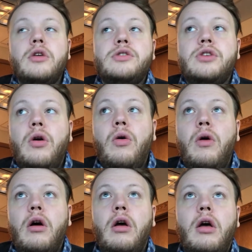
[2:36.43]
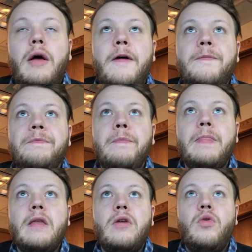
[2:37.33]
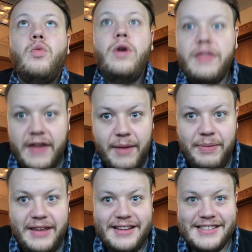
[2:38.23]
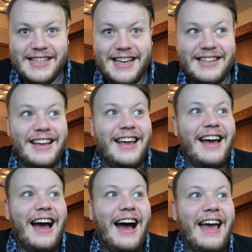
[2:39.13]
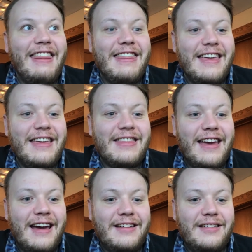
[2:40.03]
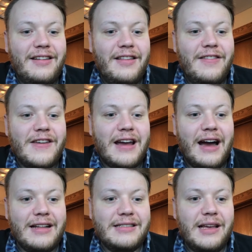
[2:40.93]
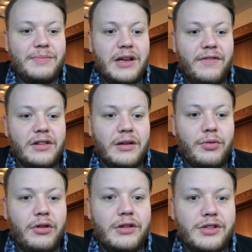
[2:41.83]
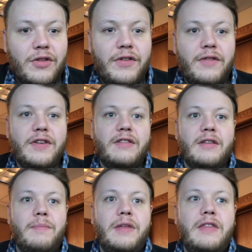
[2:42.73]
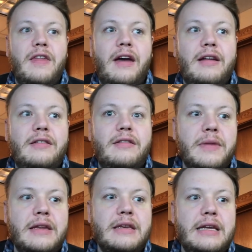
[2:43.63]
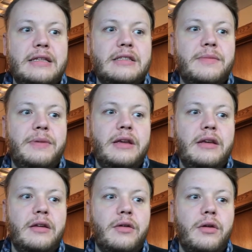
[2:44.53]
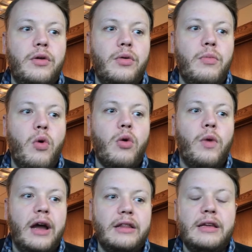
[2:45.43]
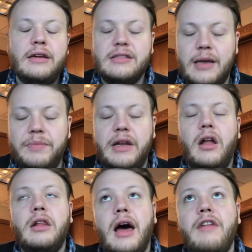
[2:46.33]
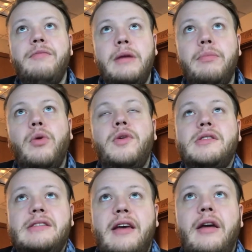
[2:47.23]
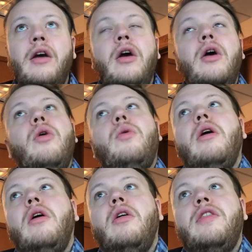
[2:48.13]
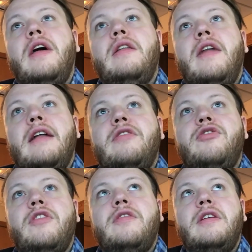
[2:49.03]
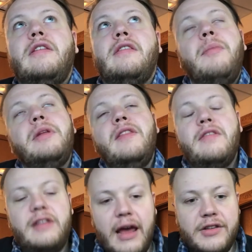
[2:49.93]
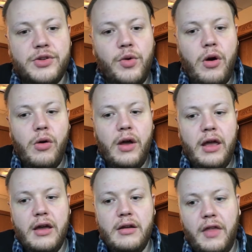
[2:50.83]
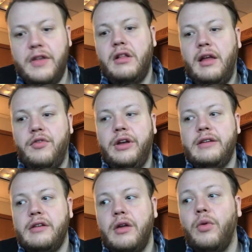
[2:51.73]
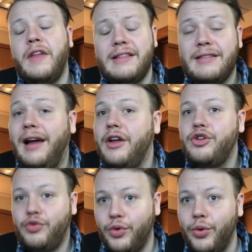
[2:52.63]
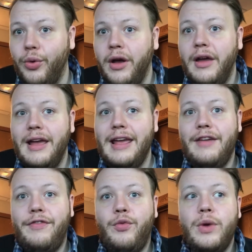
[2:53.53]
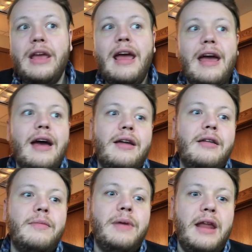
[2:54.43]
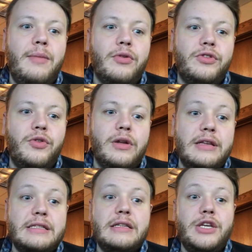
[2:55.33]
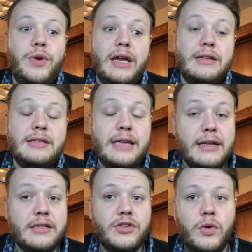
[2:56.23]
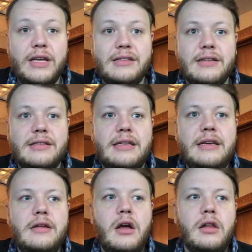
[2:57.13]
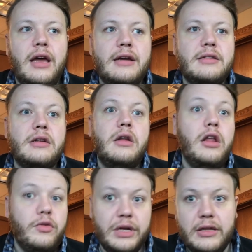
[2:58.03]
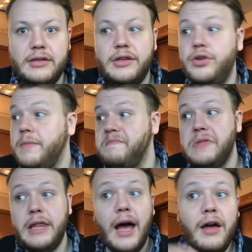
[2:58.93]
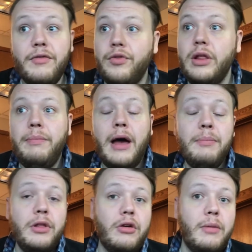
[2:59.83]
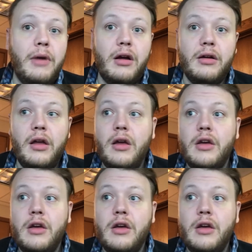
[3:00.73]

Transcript: So with that being said, I think that the concept of a liberal conservative is something that it needs to be more widely accepted. A lot of people will say, well, then that's just accepting the status quo and nothing will ever get done. Well, that's not true. If we had been able to, at least in the United States in 2016, elect Hillary Clinton, not really popular among